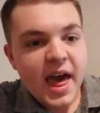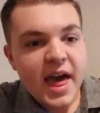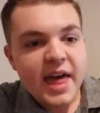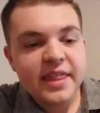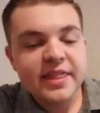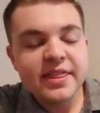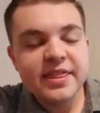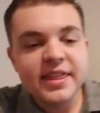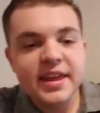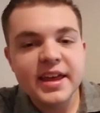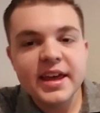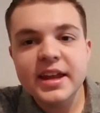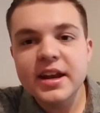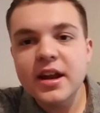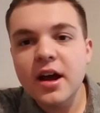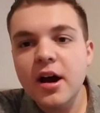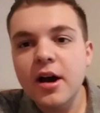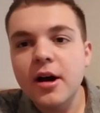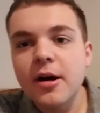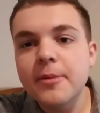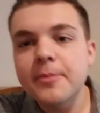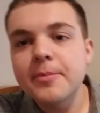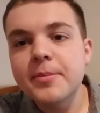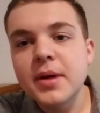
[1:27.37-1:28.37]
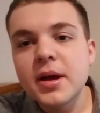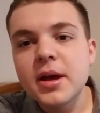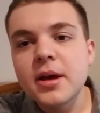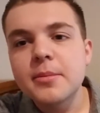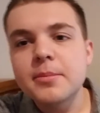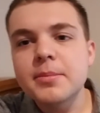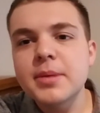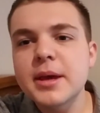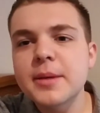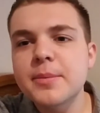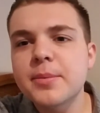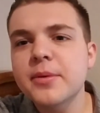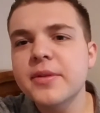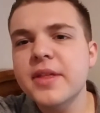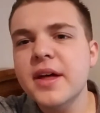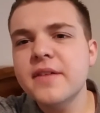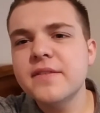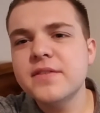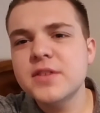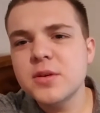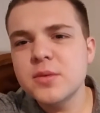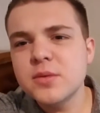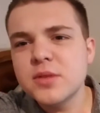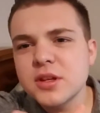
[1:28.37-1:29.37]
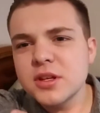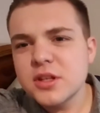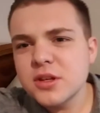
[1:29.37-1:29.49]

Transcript: than people that view the